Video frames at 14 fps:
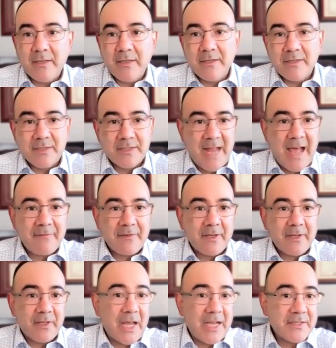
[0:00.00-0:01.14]
into staffing
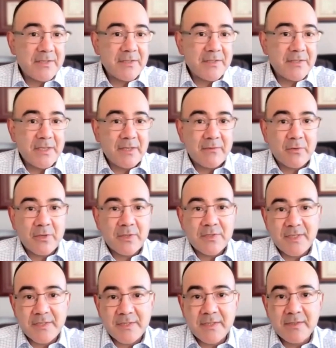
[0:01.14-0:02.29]
and licensing for
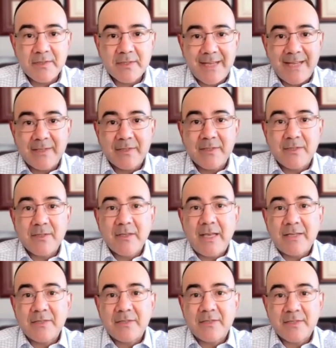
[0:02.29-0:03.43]
assistants and
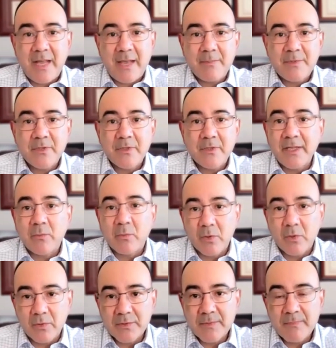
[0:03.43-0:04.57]
as a step to lead
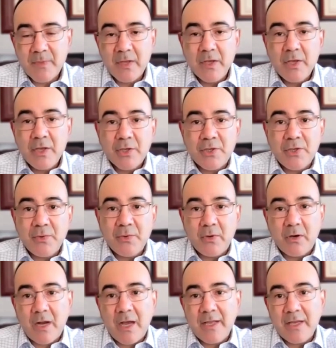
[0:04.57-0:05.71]
roles.
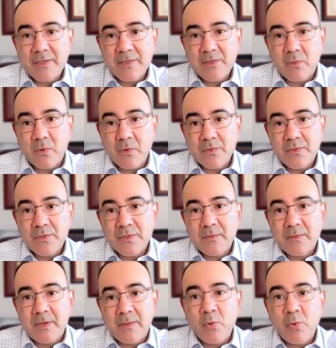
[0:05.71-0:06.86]
QRIS awards
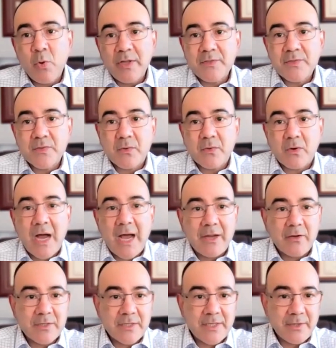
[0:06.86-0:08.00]
points or
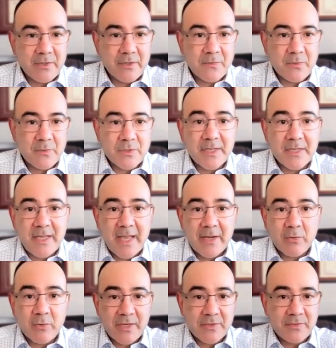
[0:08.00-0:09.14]
higher tiers for CDA
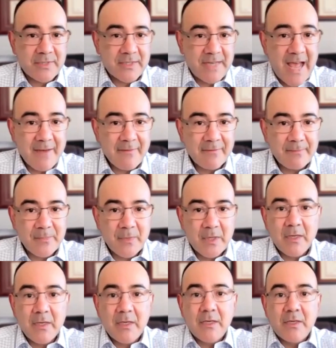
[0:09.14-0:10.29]
credentialed staff.
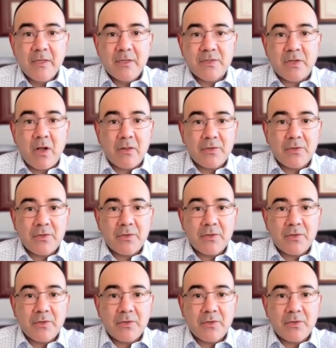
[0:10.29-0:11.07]
Scholarship